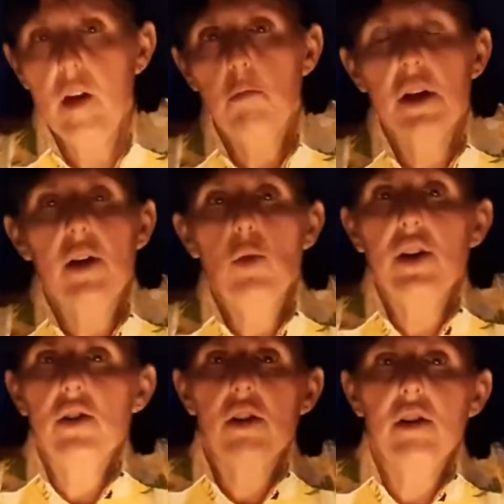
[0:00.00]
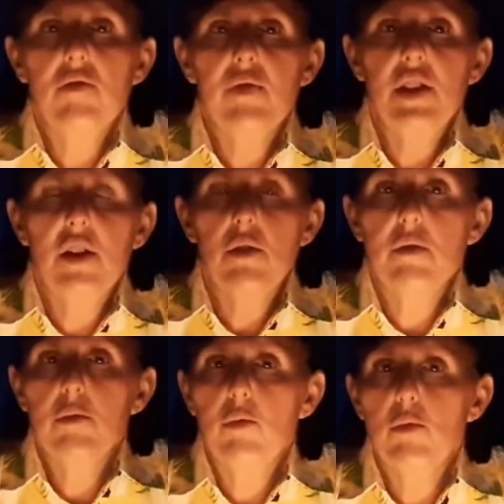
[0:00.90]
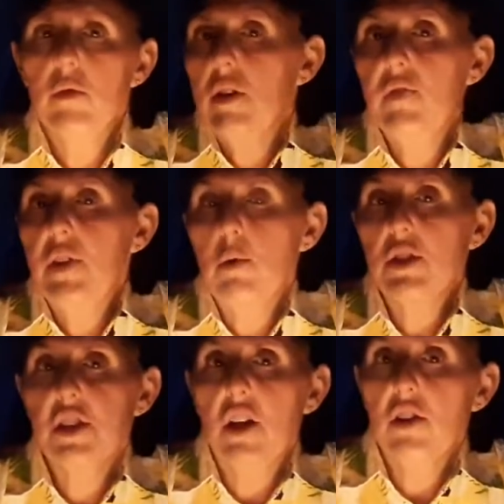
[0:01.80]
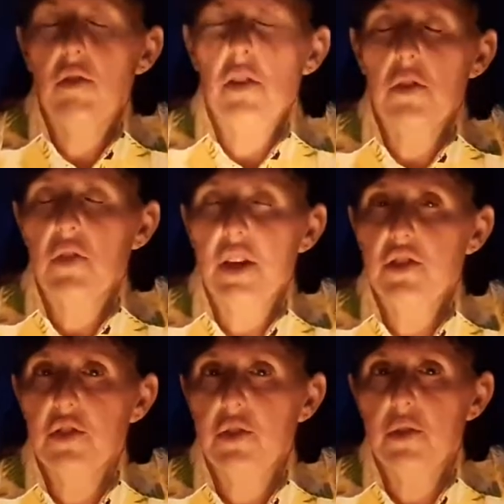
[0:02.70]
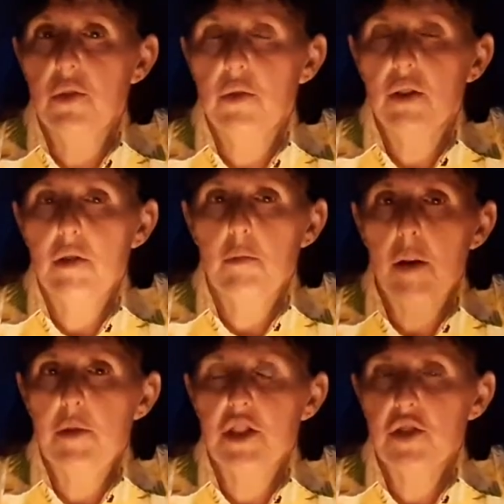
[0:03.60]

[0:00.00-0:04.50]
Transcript: but I wonder if, you know, if they were scared of other things too. Maybe